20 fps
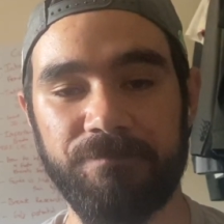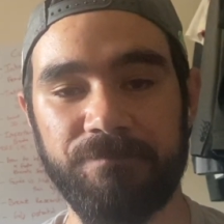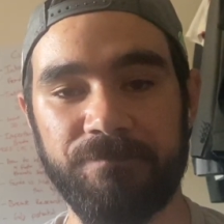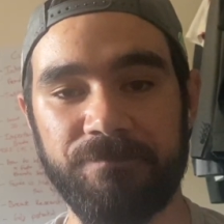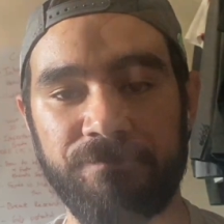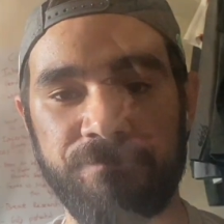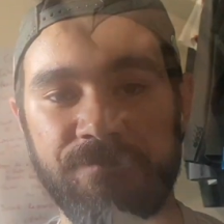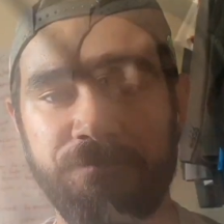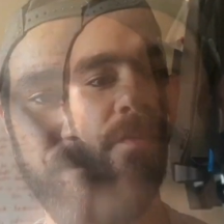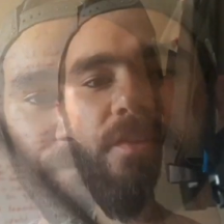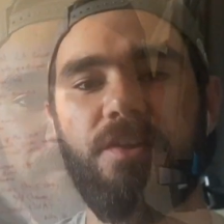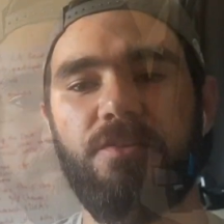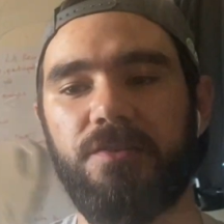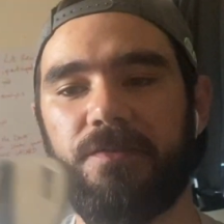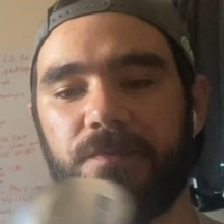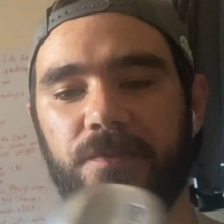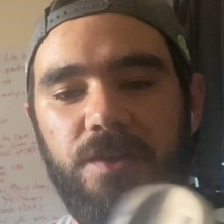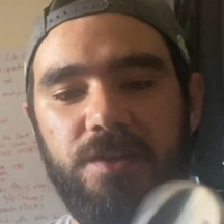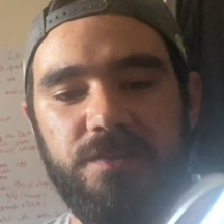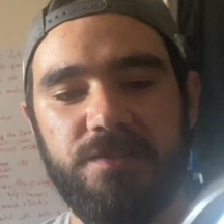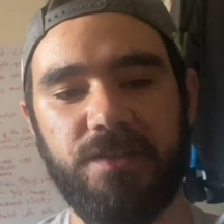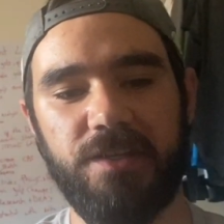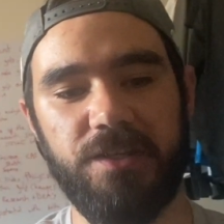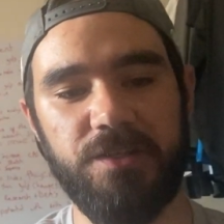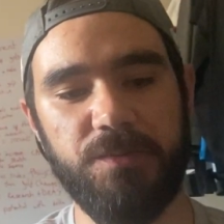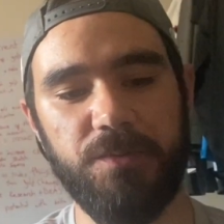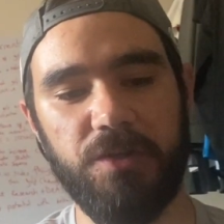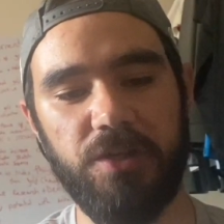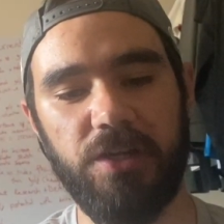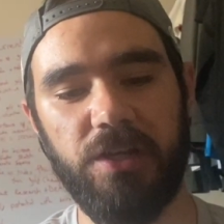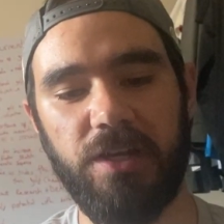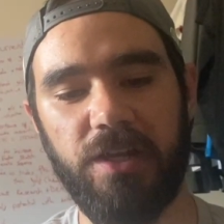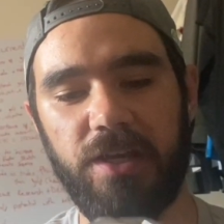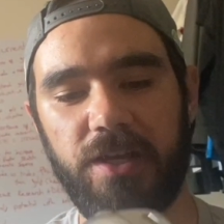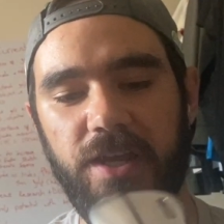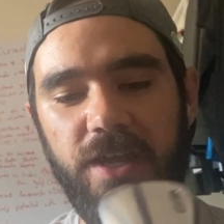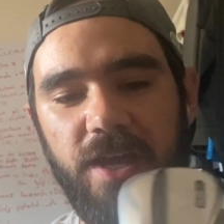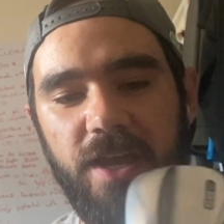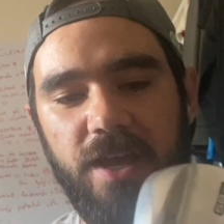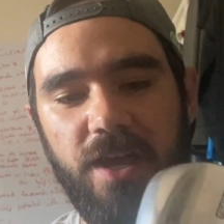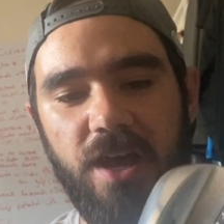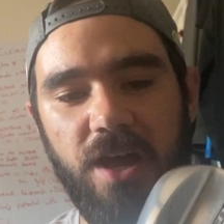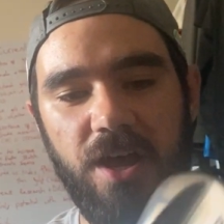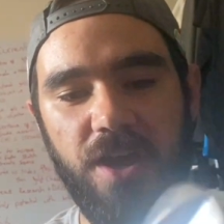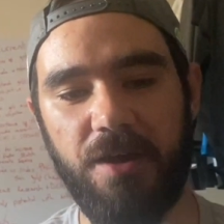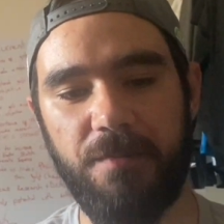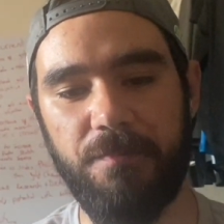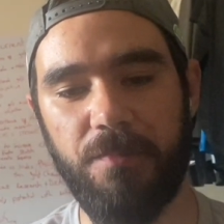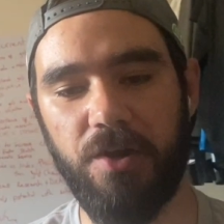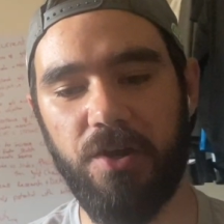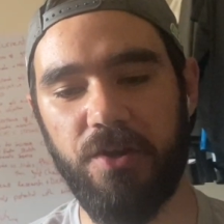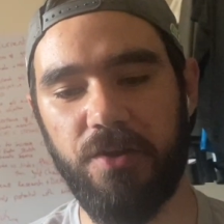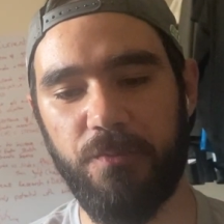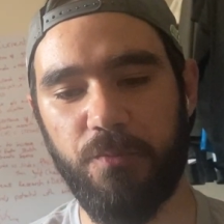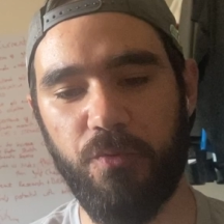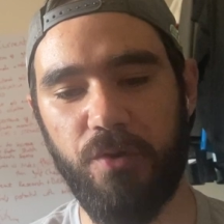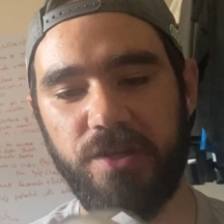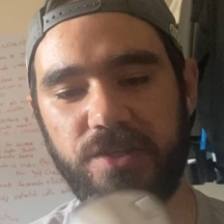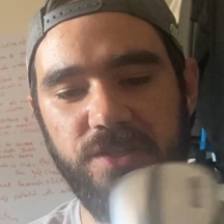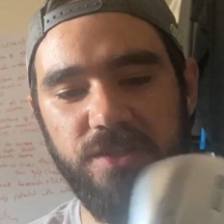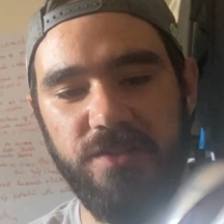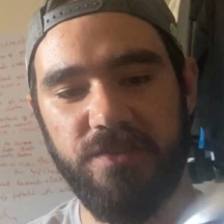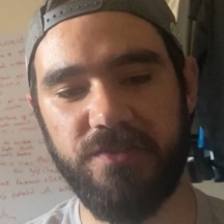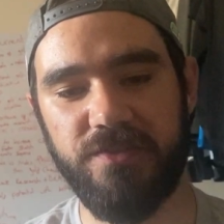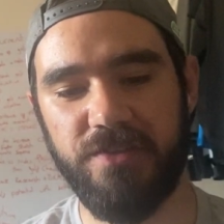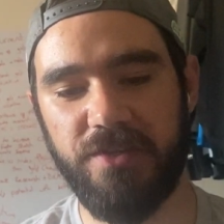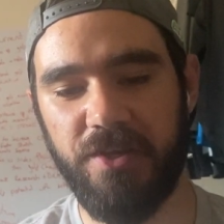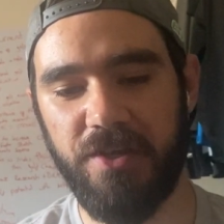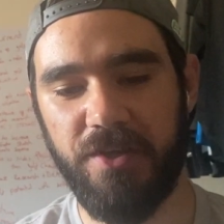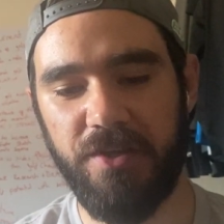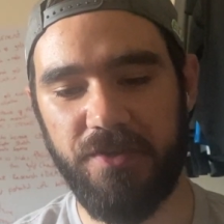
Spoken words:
And the very first things we're going to look at are my wedges.